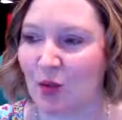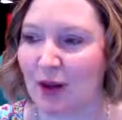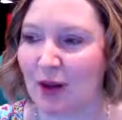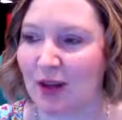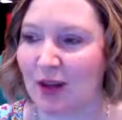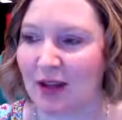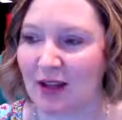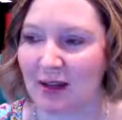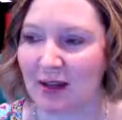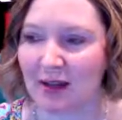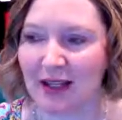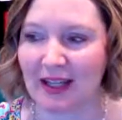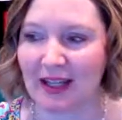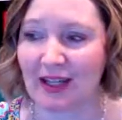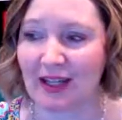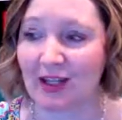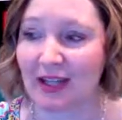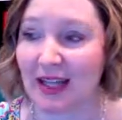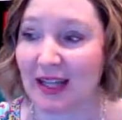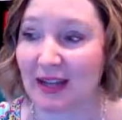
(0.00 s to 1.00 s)
Welcome and
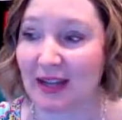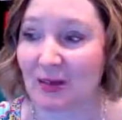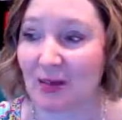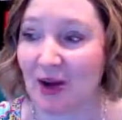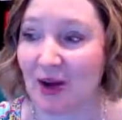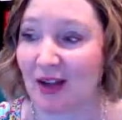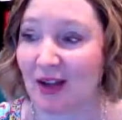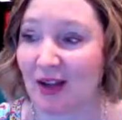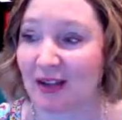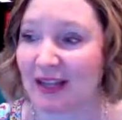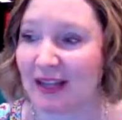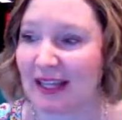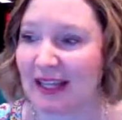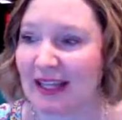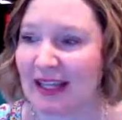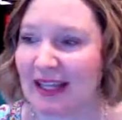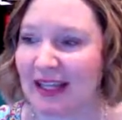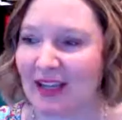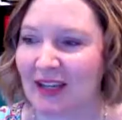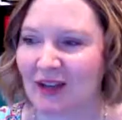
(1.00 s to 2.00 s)
entertain them all.
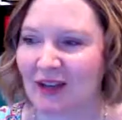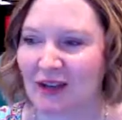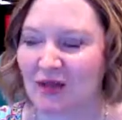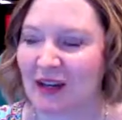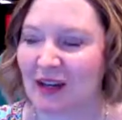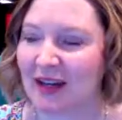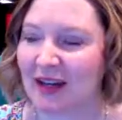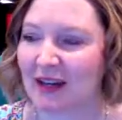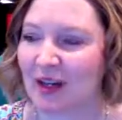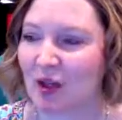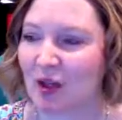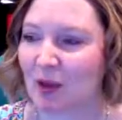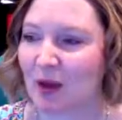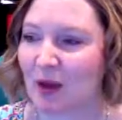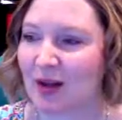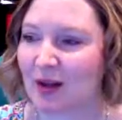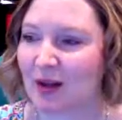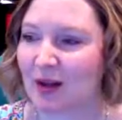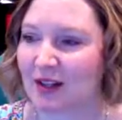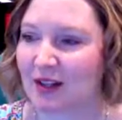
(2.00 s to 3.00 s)
Even if they are a
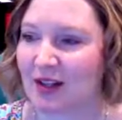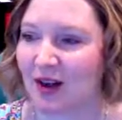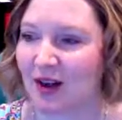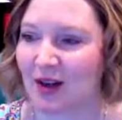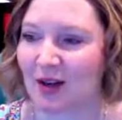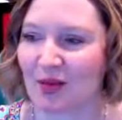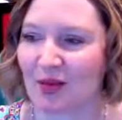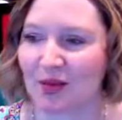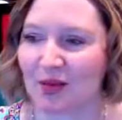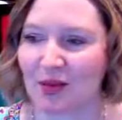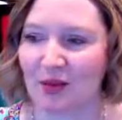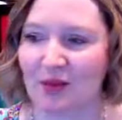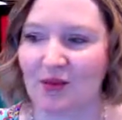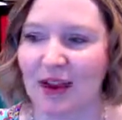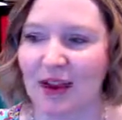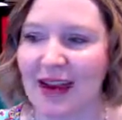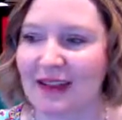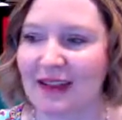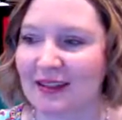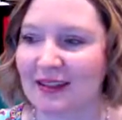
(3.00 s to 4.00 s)
crowd of sorrows who
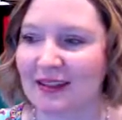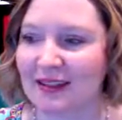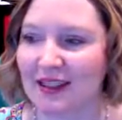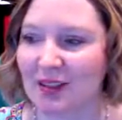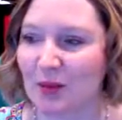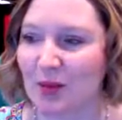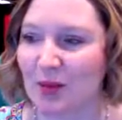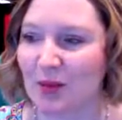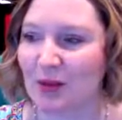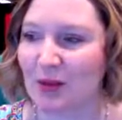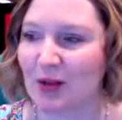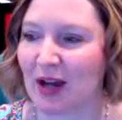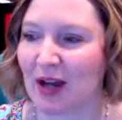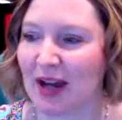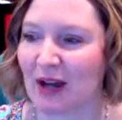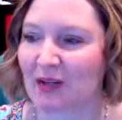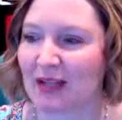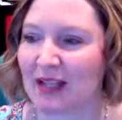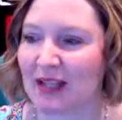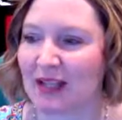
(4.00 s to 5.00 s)
violently sweep your
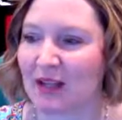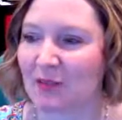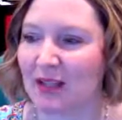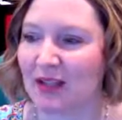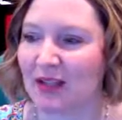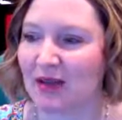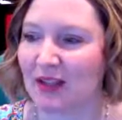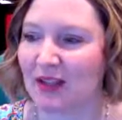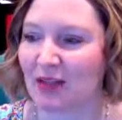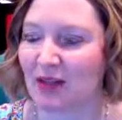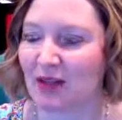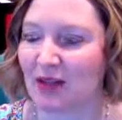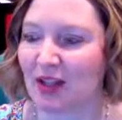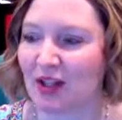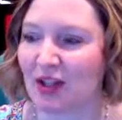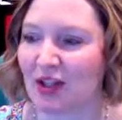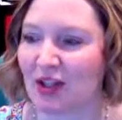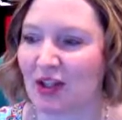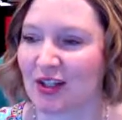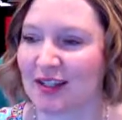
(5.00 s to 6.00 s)
house empty of its
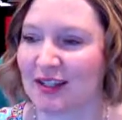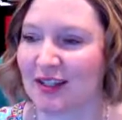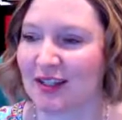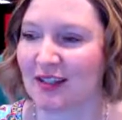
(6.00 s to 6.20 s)
furniture,